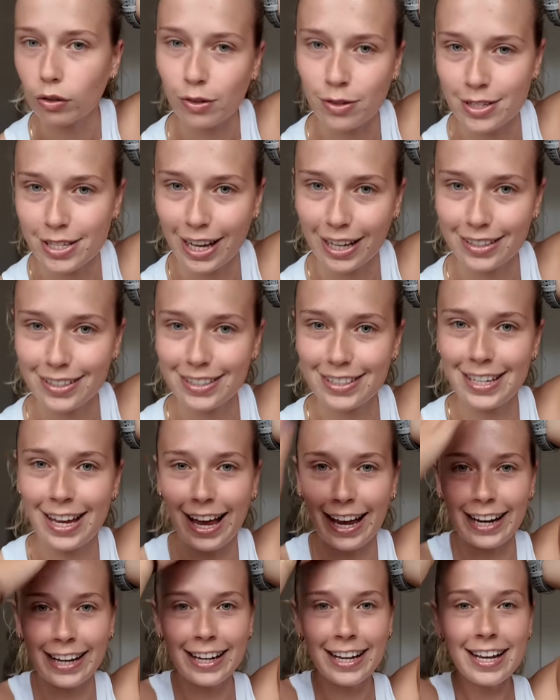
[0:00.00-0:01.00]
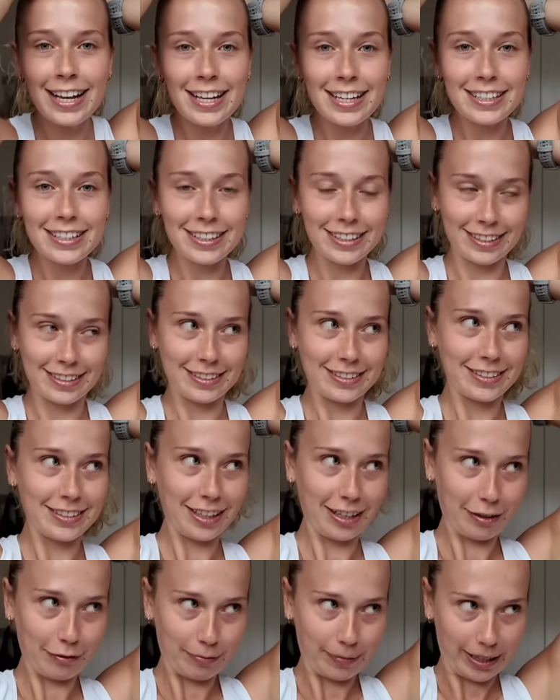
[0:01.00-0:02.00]
on Saturday to
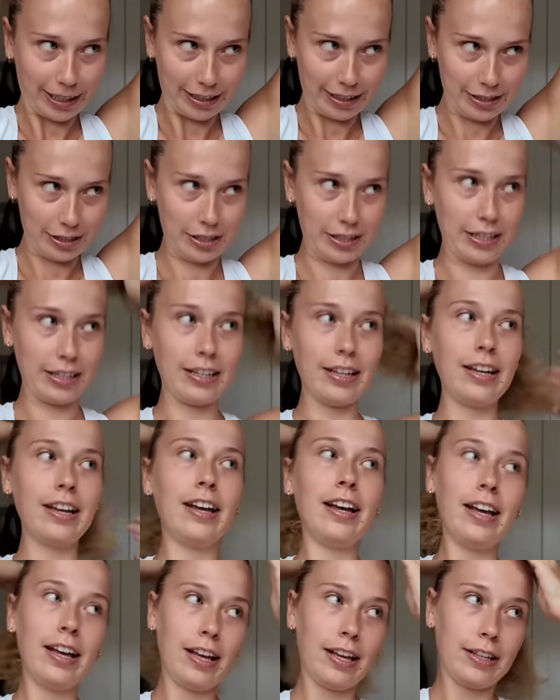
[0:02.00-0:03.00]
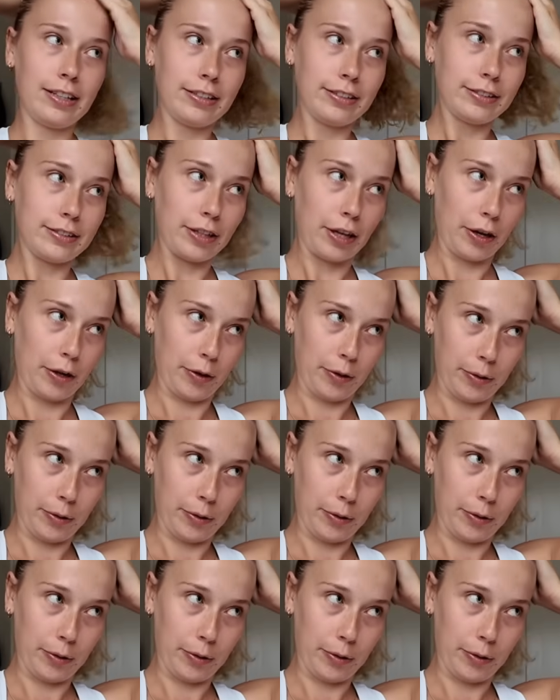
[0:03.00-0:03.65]
conserve my energy. So